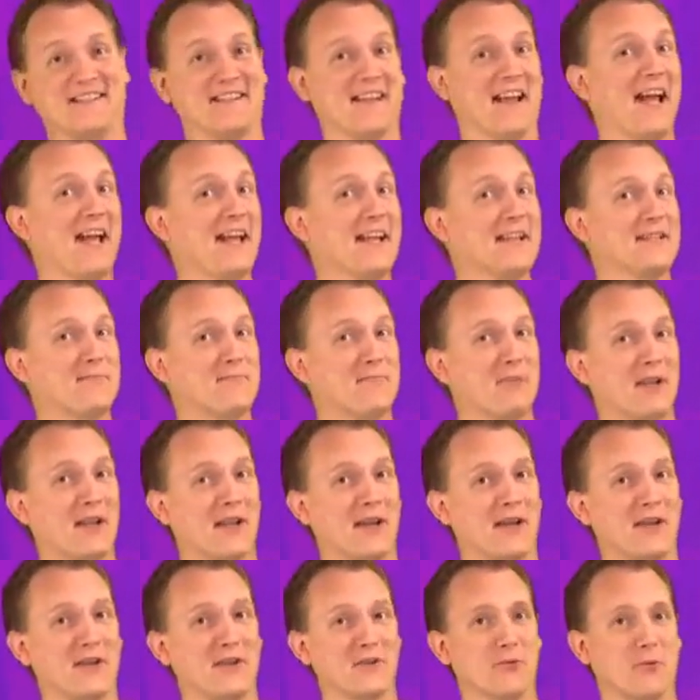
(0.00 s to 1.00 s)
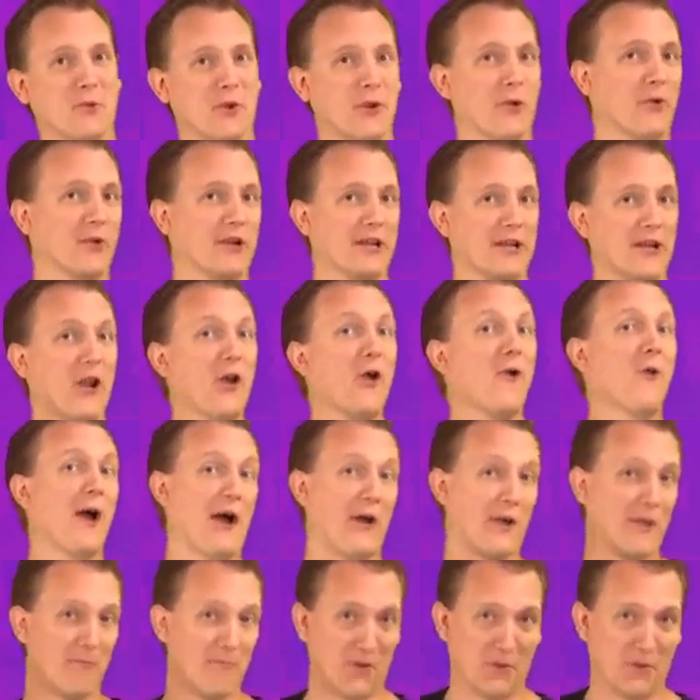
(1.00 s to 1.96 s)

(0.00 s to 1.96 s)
nice because we already know how to